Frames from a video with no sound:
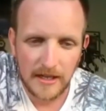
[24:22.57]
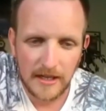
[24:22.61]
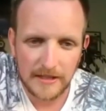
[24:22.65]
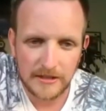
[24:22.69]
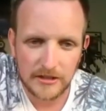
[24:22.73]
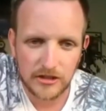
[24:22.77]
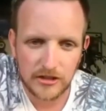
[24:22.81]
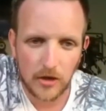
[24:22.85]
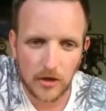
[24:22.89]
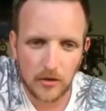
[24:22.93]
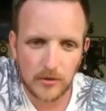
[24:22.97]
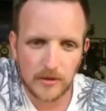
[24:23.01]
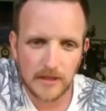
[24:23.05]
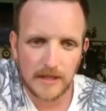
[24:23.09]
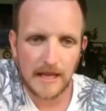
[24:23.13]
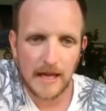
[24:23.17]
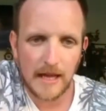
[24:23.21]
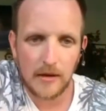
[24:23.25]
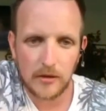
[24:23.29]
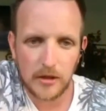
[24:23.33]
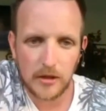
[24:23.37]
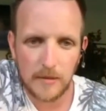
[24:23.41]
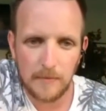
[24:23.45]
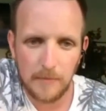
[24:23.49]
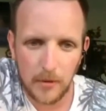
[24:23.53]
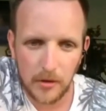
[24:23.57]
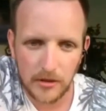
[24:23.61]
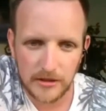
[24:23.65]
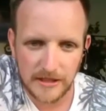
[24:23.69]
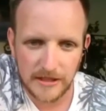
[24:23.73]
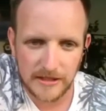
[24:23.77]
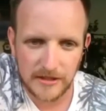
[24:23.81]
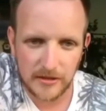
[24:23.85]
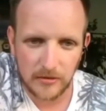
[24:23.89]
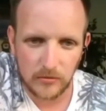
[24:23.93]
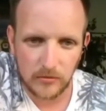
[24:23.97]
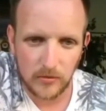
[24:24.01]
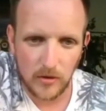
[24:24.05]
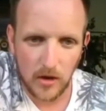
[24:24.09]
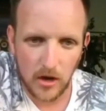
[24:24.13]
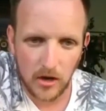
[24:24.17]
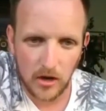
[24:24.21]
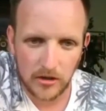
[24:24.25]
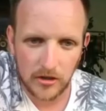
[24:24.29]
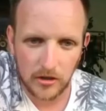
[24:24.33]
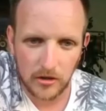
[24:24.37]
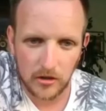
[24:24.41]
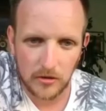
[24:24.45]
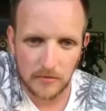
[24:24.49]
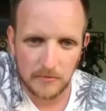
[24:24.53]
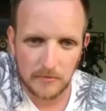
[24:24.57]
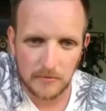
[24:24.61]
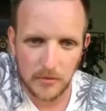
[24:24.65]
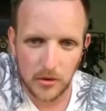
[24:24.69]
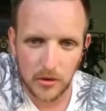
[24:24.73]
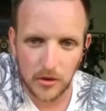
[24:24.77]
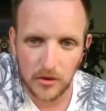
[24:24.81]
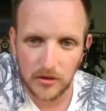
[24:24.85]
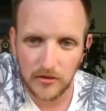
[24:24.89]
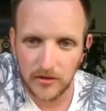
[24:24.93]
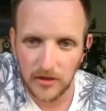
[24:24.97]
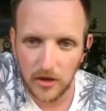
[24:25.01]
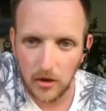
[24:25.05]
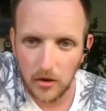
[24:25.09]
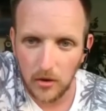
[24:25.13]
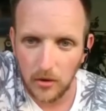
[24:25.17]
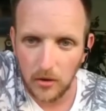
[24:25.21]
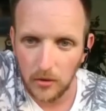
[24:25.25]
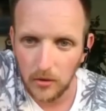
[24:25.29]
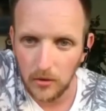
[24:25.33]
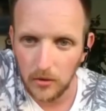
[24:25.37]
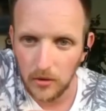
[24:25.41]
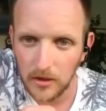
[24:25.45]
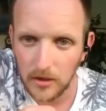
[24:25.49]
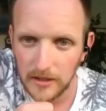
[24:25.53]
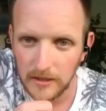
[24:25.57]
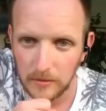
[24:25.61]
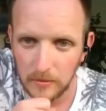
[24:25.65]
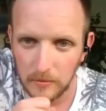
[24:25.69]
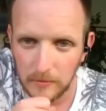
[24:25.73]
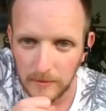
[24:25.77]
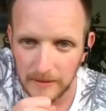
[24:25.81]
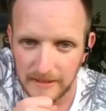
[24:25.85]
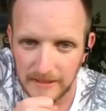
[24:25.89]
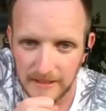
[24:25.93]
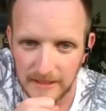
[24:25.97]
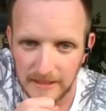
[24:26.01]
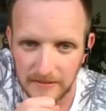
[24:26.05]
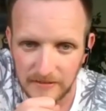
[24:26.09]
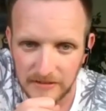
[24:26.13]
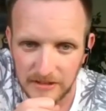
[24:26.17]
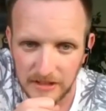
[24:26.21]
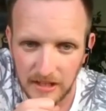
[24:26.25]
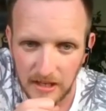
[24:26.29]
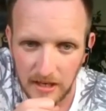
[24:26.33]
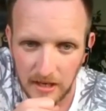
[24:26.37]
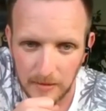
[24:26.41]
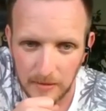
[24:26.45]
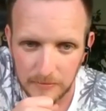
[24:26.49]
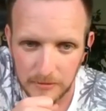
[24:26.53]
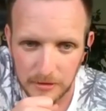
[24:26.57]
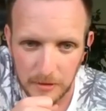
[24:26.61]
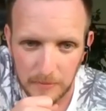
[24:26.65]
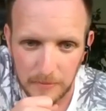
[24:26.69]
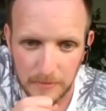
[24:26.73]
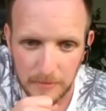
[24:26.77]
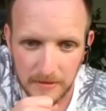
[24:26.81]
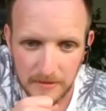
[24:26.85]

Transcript: And don't allow your body to rock or move at all when you lift your arms up.